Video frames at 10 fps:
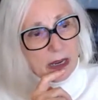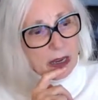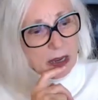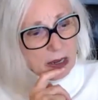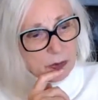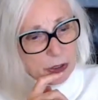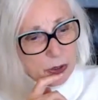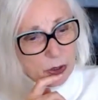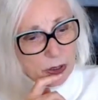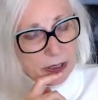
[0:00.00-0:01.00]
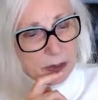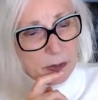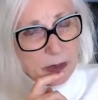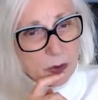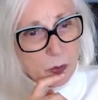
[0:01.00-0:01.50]
Uh, when you look in the
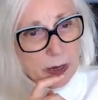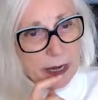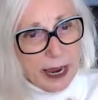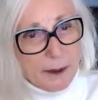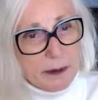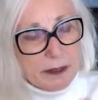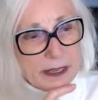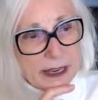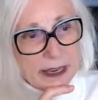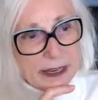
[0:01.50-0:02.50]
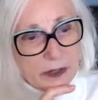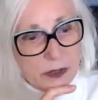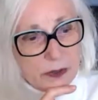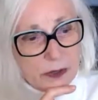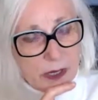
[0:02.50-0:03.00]
mirror, what happens? And
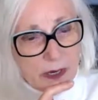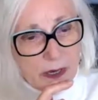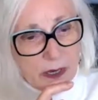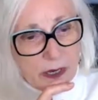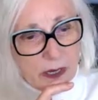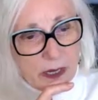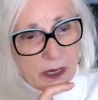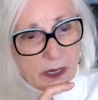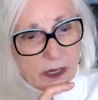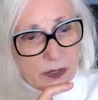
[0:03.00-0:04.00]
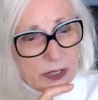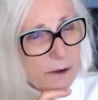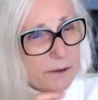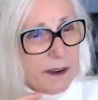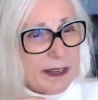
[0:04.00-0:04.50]
you you see
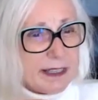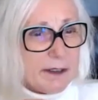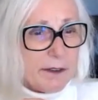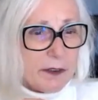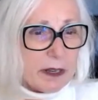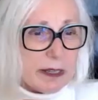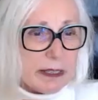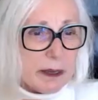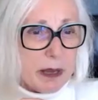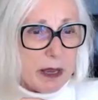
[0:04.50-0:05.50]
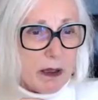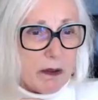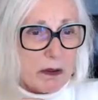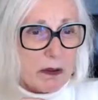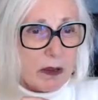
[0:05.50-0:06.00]
your face differently somehow.